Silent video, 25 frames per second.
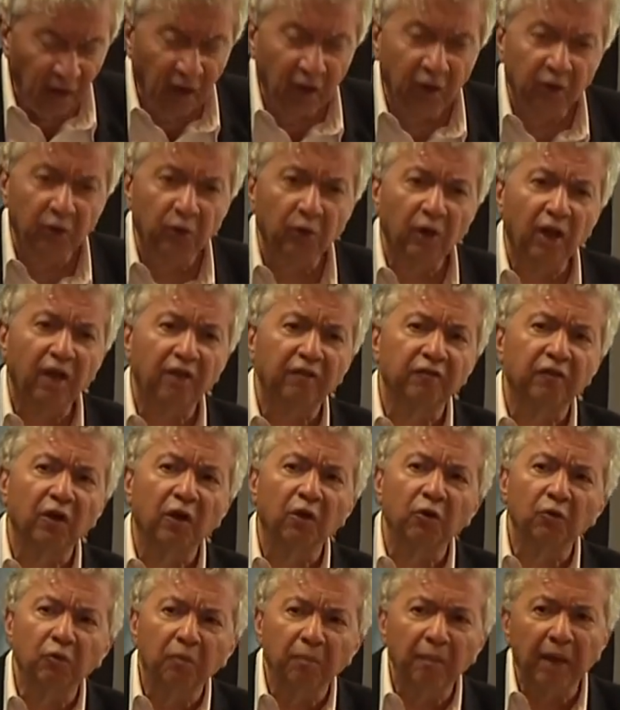You have
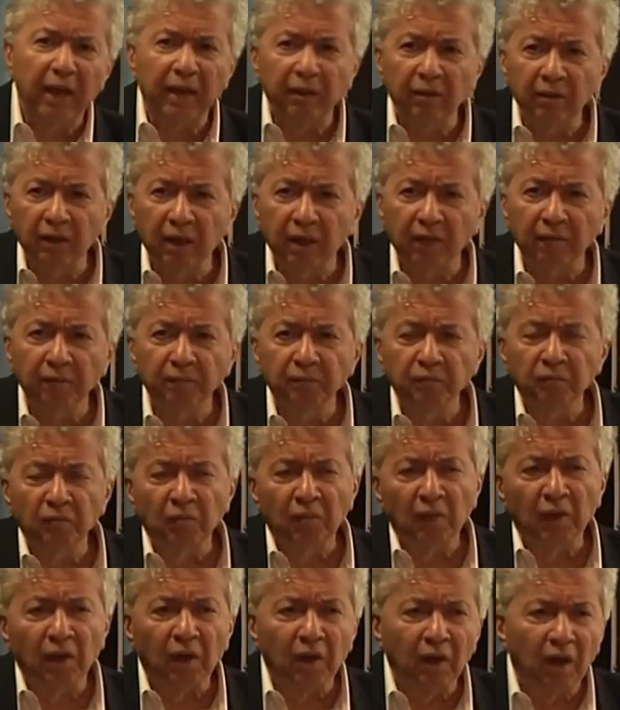Romania,
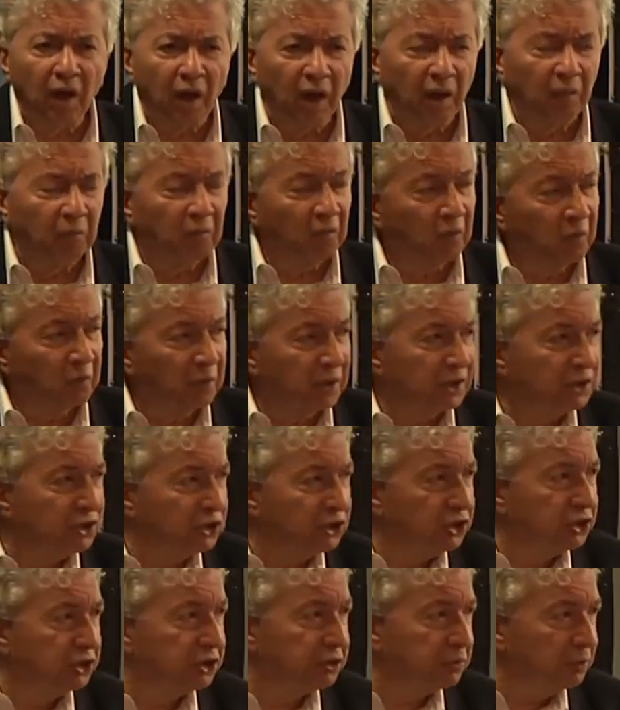
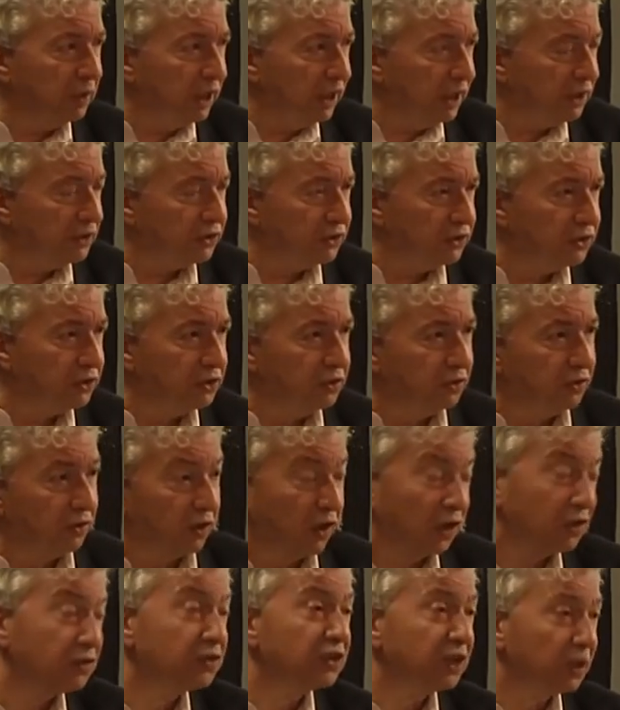which is the
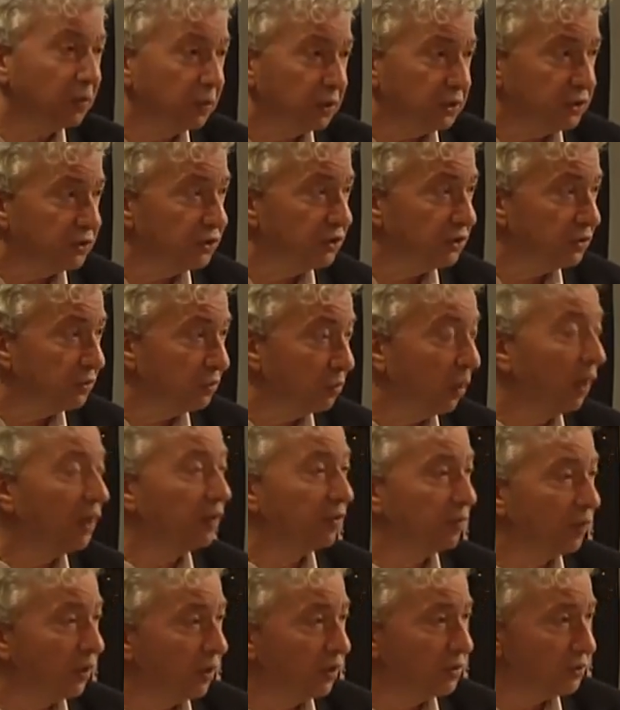consequence, one
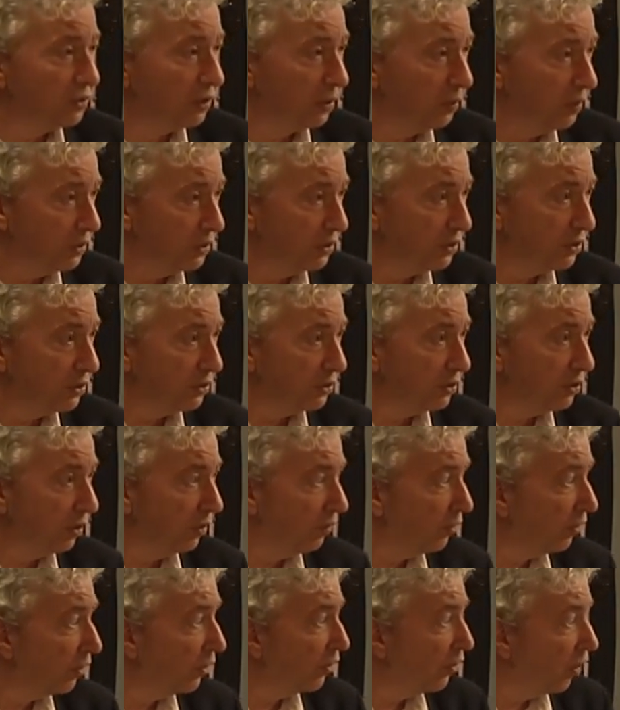of the consequences
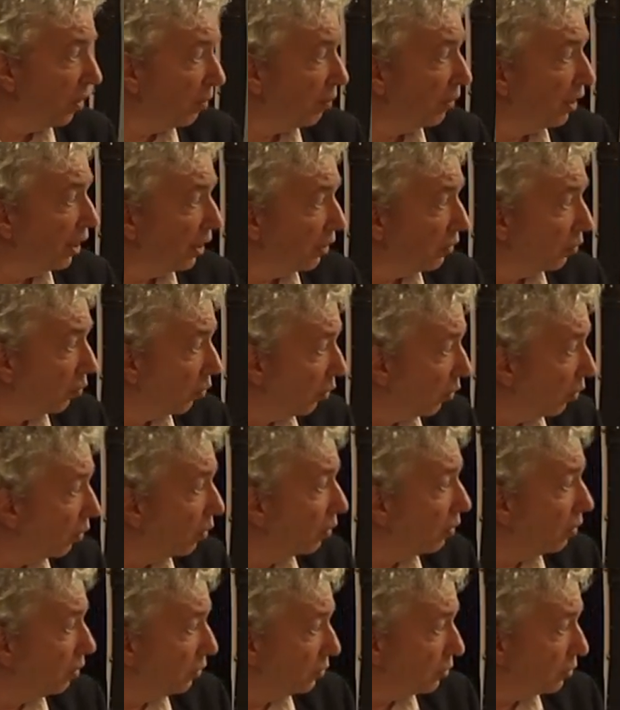of the Crimean War,